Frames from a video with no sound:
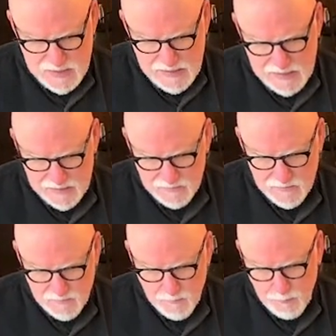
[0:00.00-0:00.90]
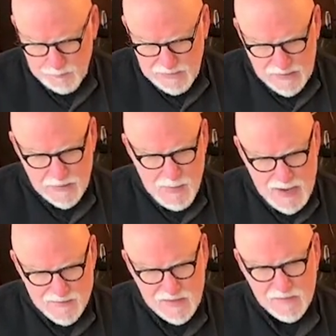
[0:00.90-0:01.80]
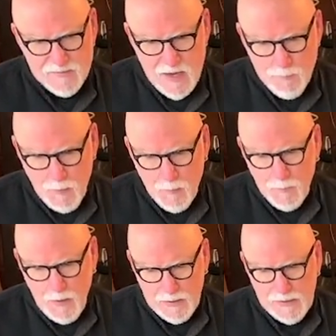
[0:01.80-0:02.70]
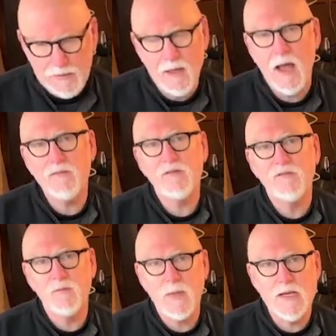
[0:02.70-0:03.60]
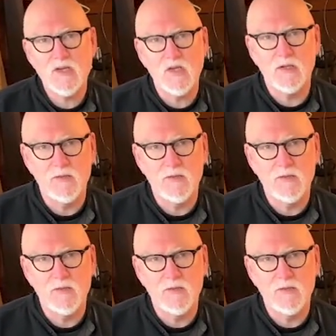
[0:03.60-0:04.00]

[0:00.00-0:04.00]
And laying the masking tape up, I get a lot of information.